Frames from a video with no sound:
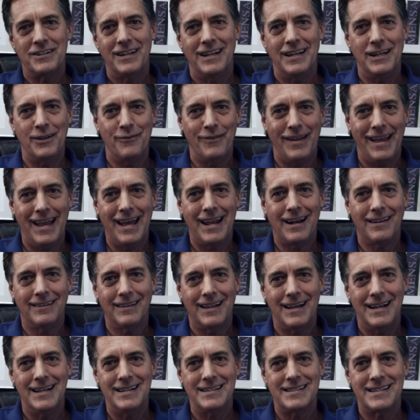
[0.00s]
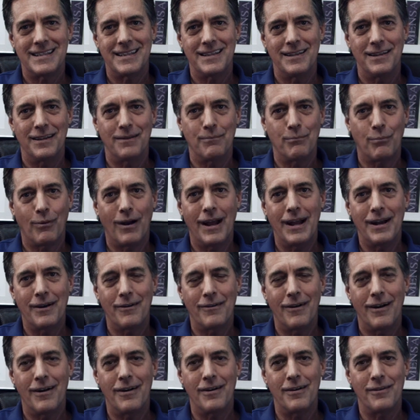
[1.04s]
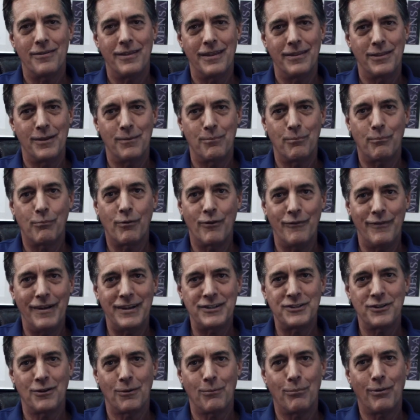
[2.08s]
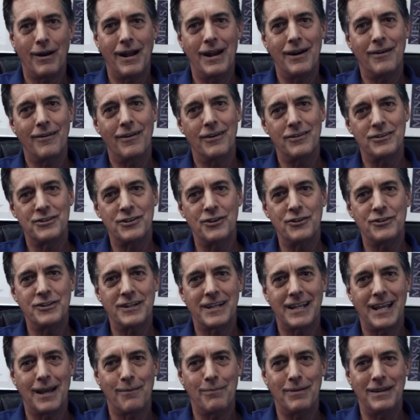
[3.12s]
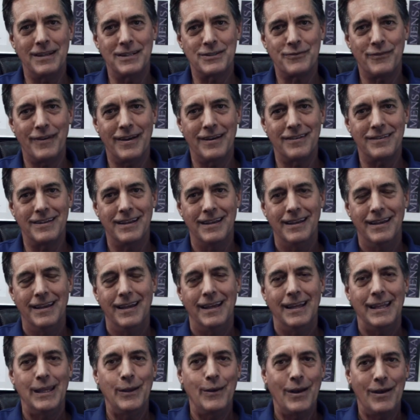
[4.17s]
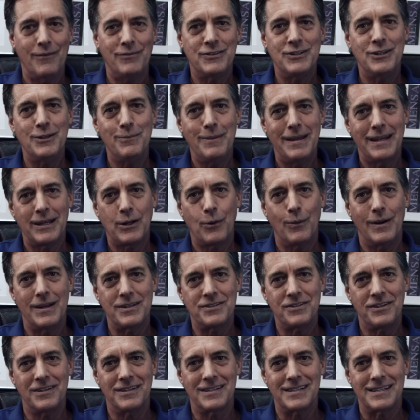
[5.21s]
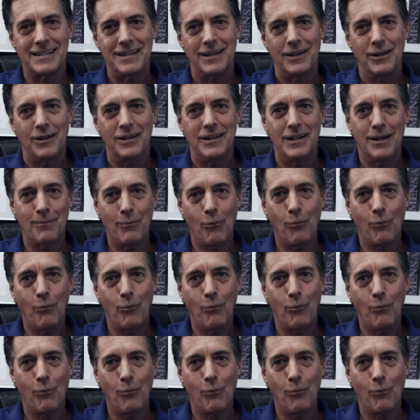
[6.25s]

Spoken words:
and you've analyzed the prior art that the professional prior art searching companies found, you have two main questions. Number